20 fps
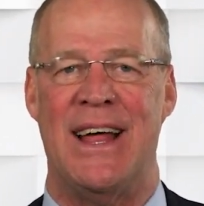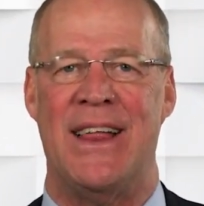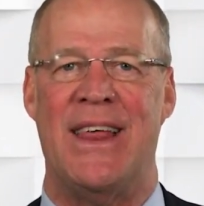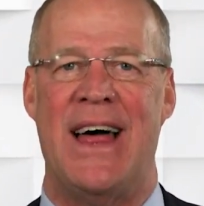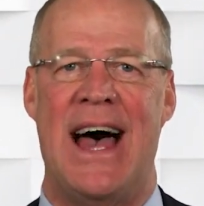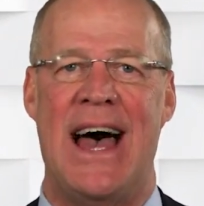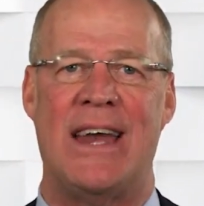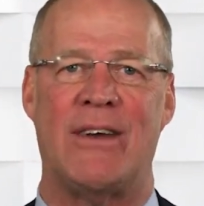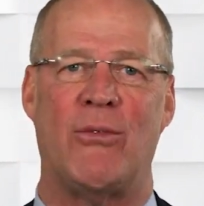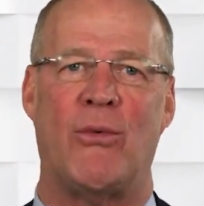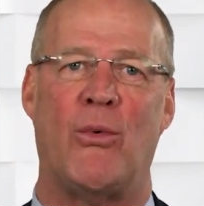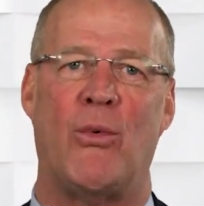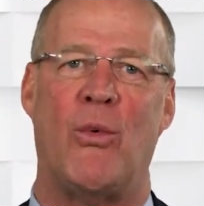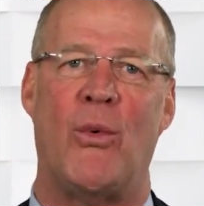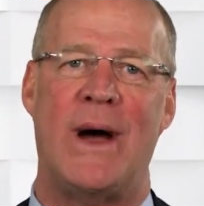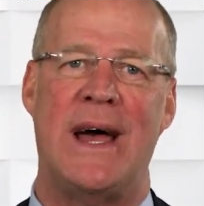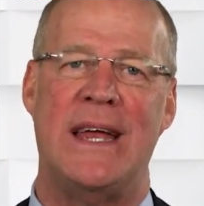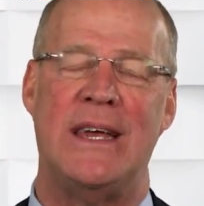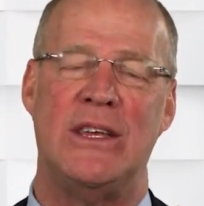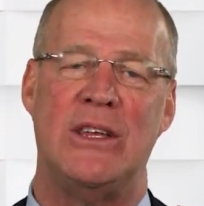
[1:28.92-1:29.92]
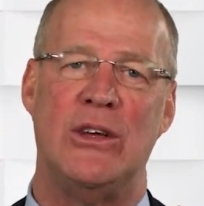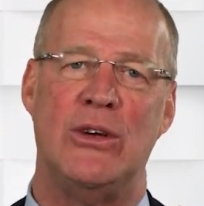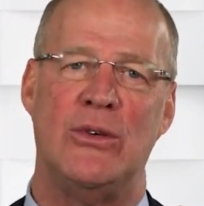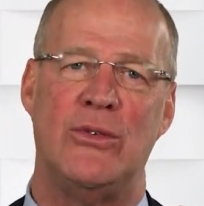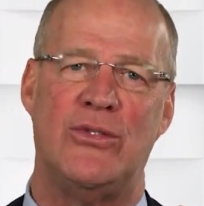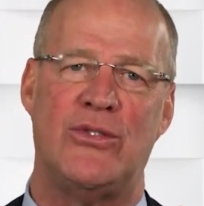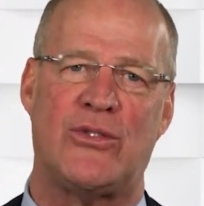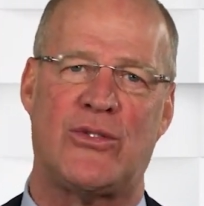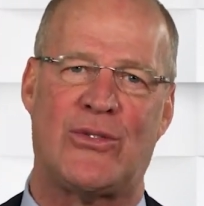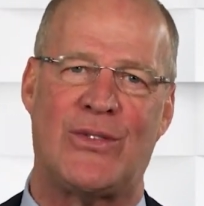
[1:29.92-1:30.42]
That when
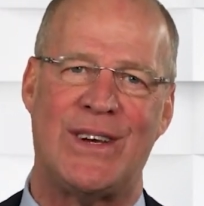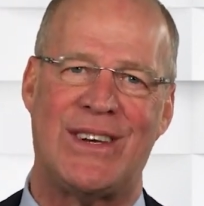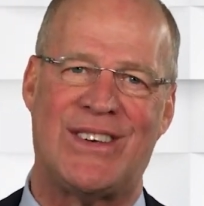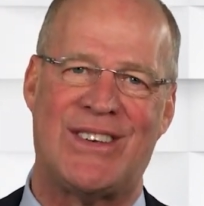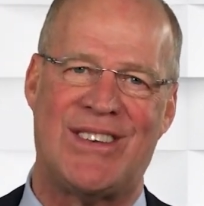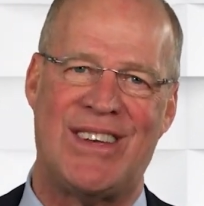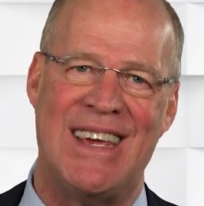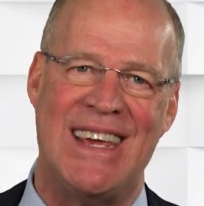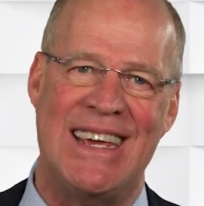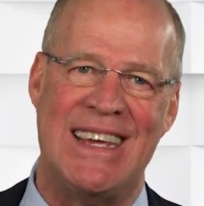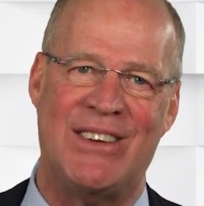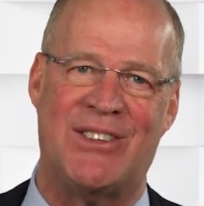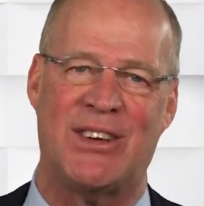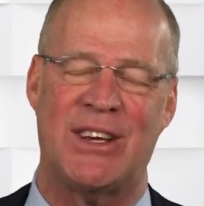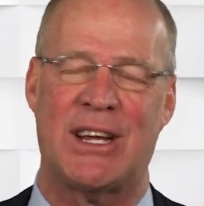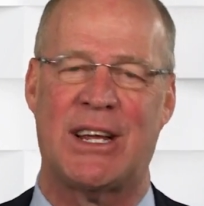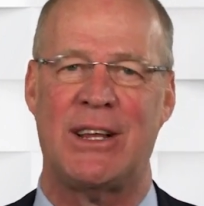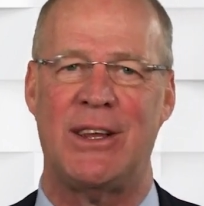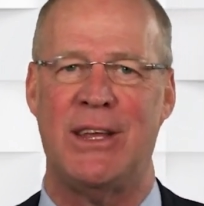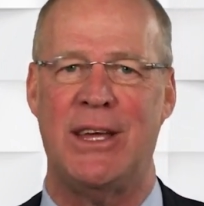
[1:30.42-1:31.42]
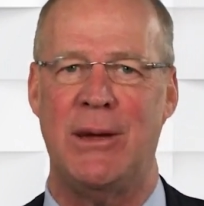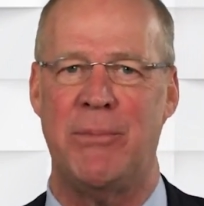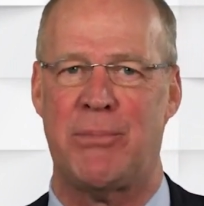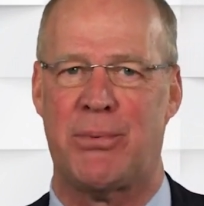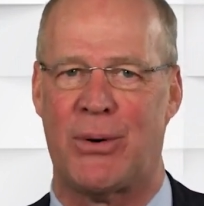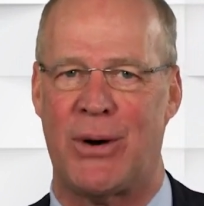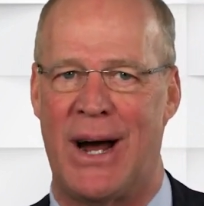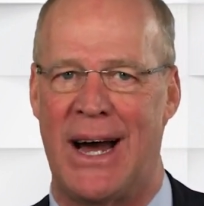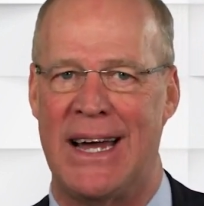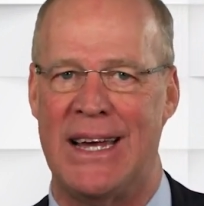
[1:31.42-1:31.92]
you strategically
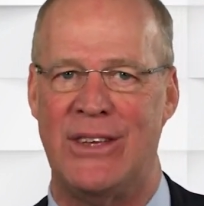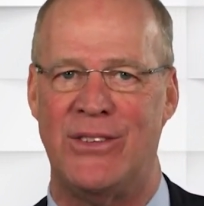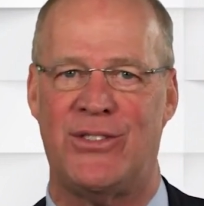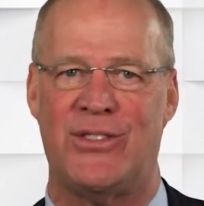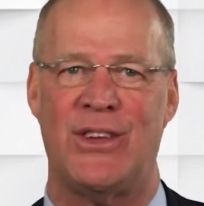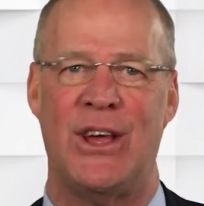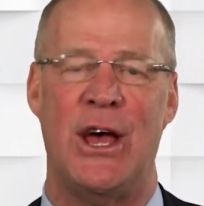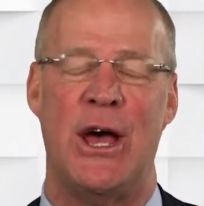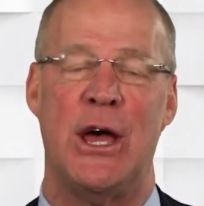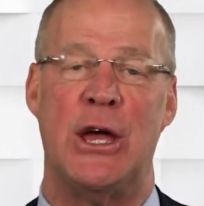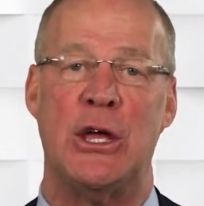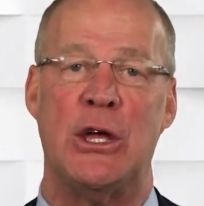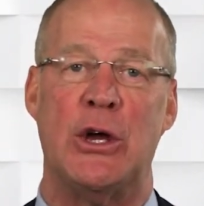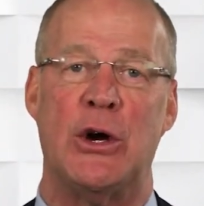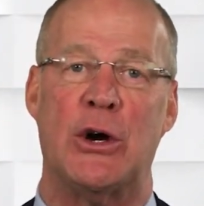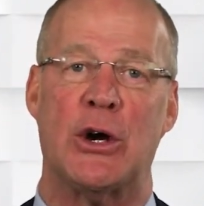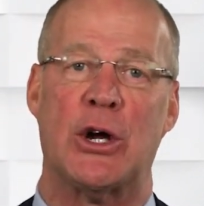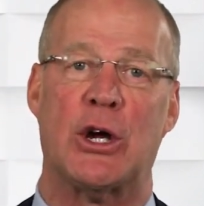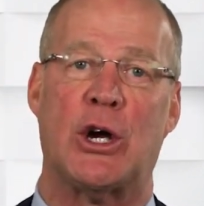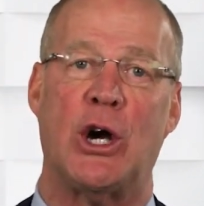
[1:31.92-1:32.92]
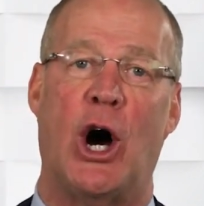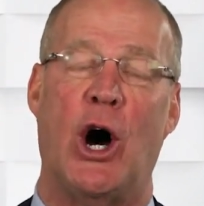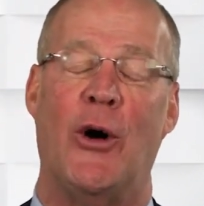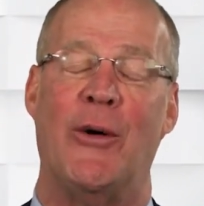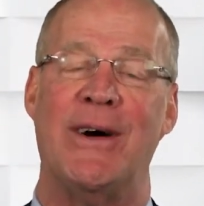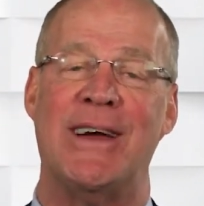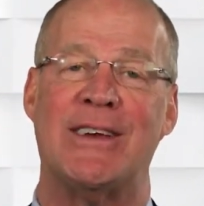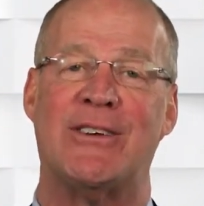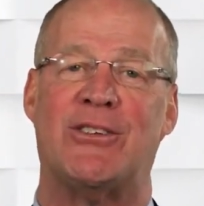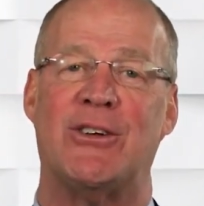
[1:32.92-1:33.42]
price, you're
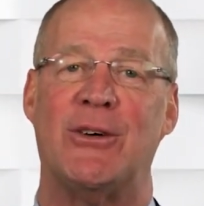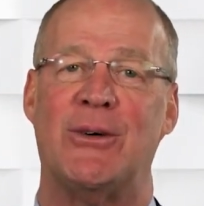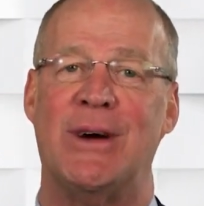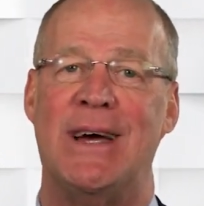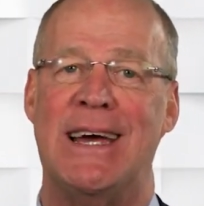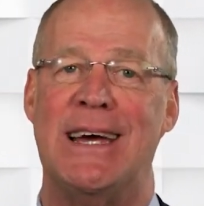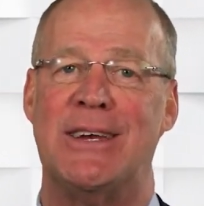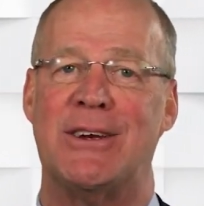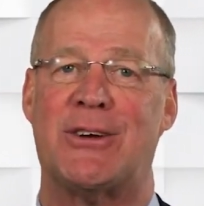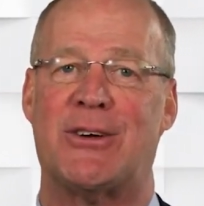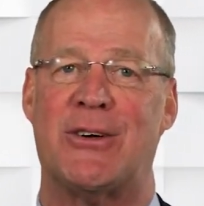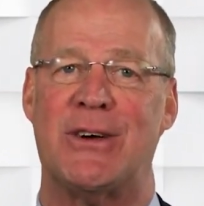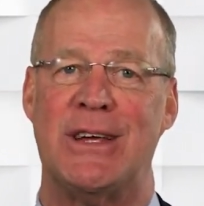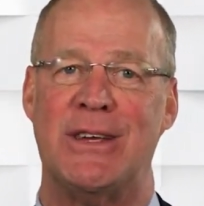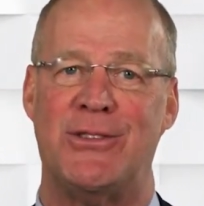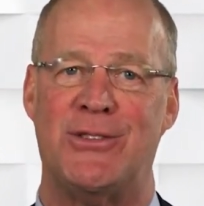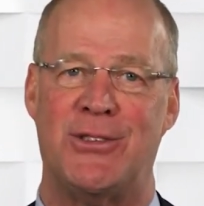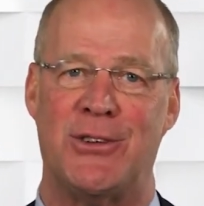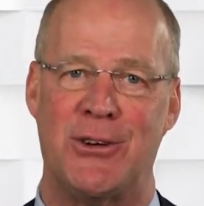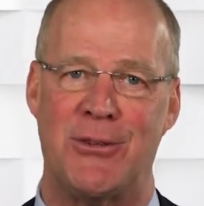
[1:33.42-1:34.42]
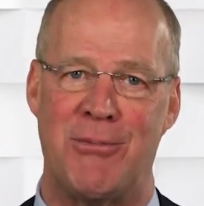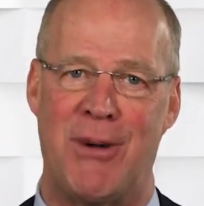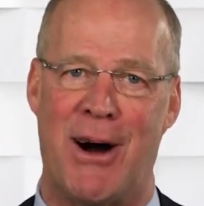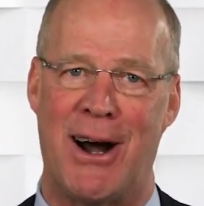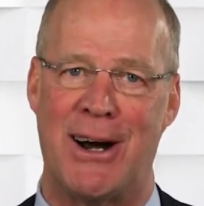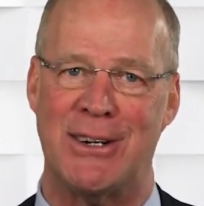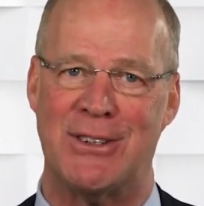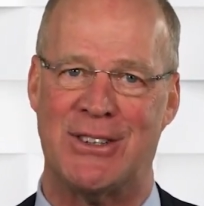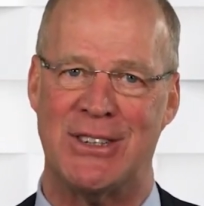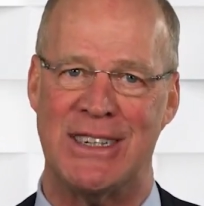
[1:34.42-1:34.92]
going to increase your
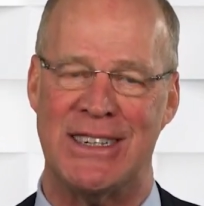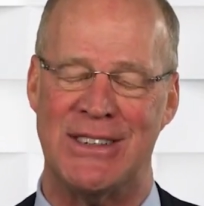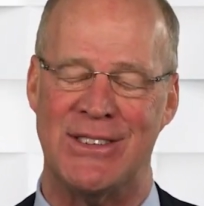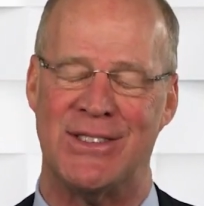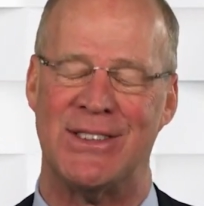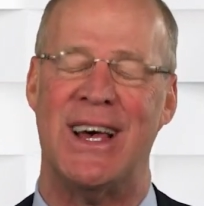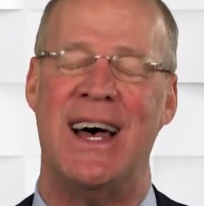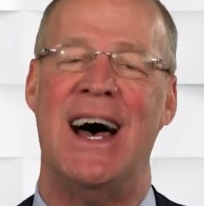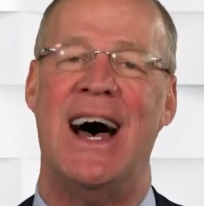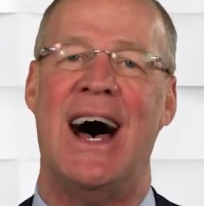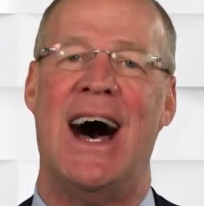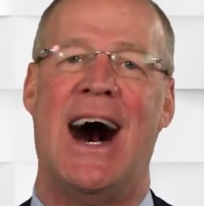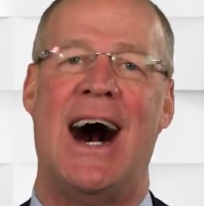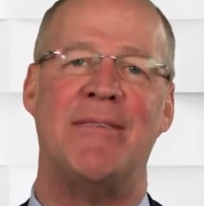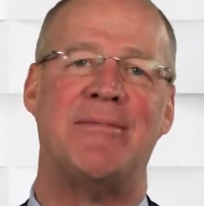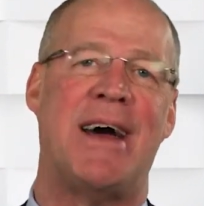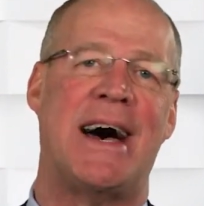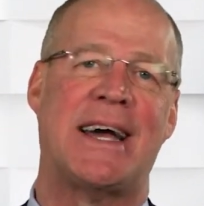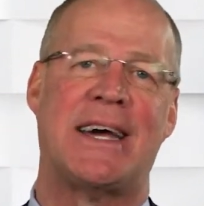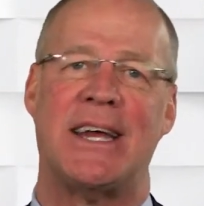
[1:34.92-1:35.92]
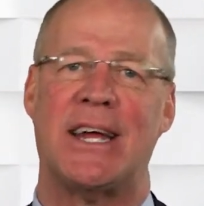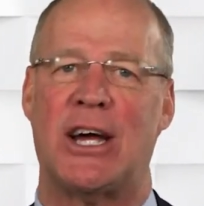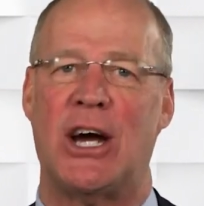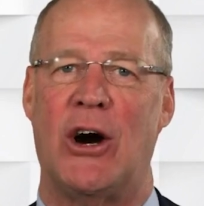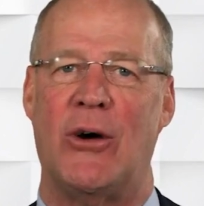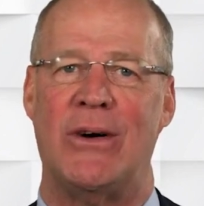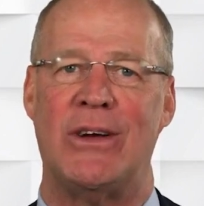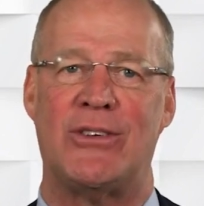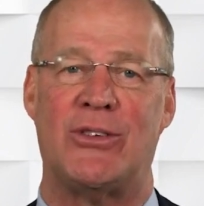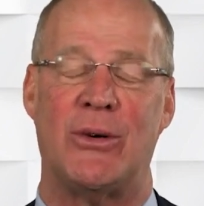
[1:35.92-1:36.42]
margins. I'm not going to
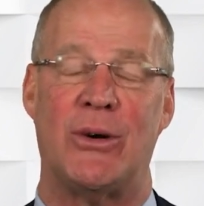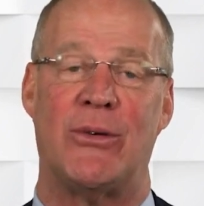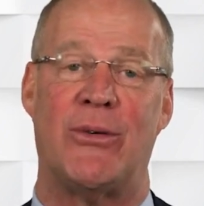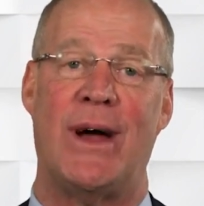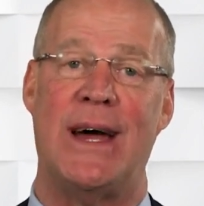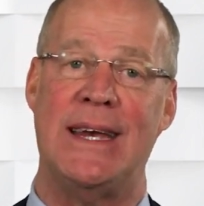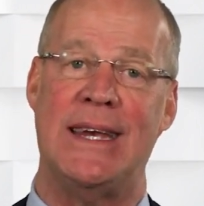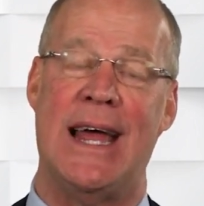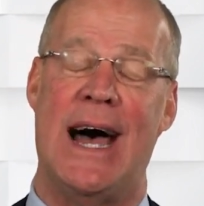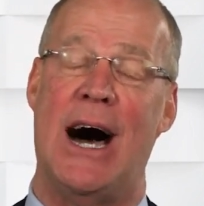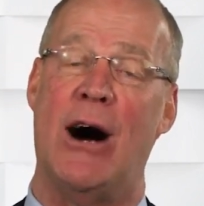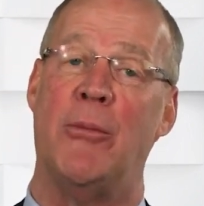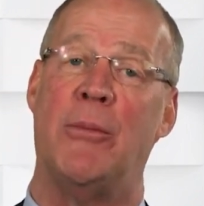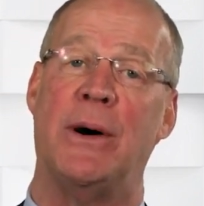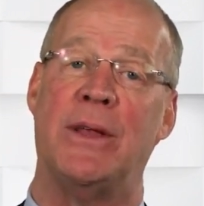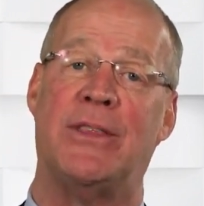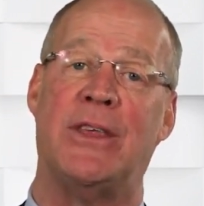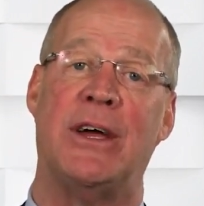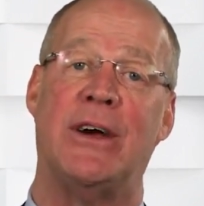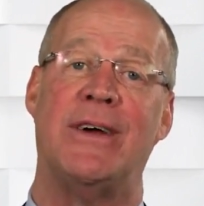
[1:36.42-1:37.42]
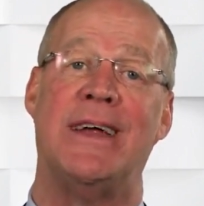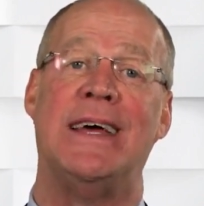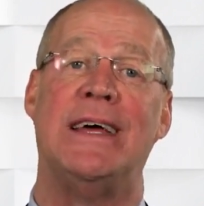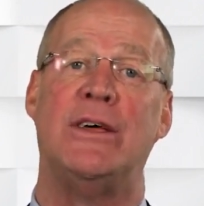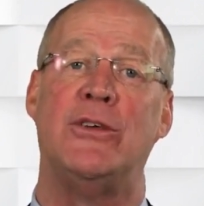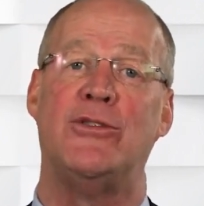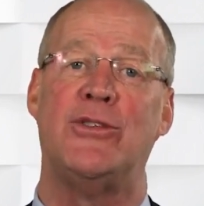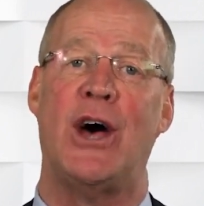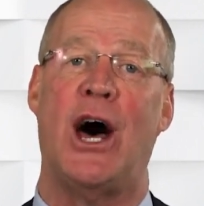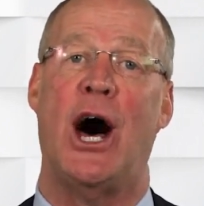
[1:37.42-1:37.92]
go into it right now, but there
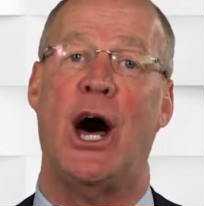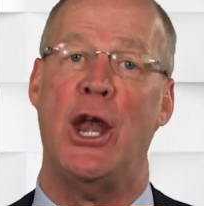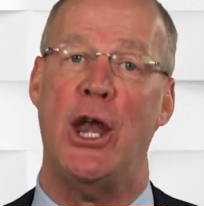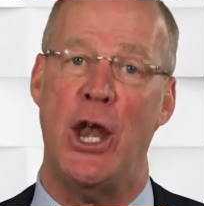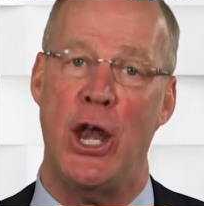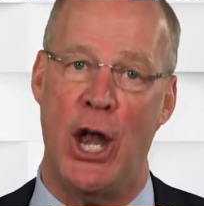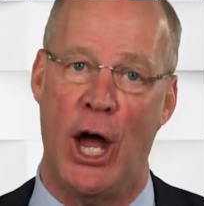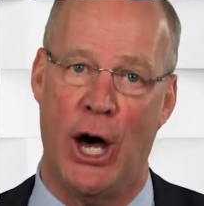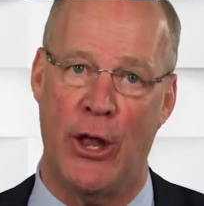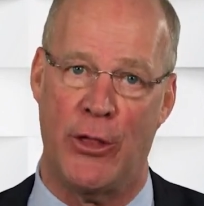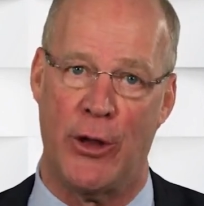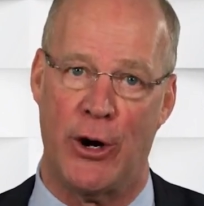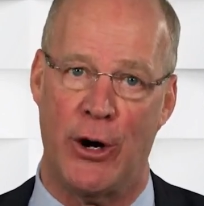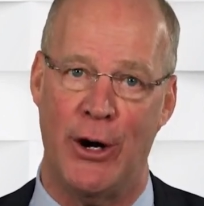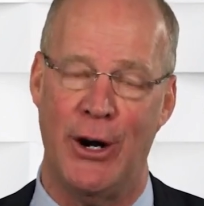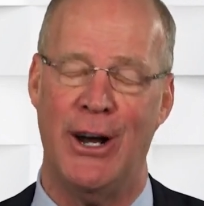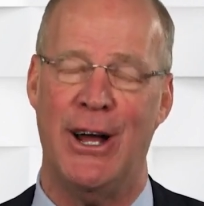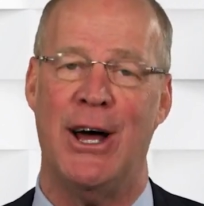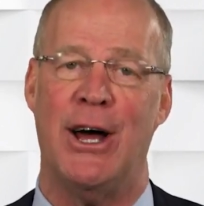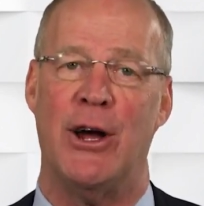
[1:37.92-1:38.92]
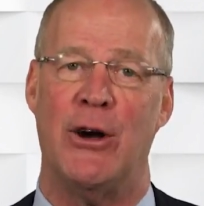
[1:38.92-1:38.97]
is another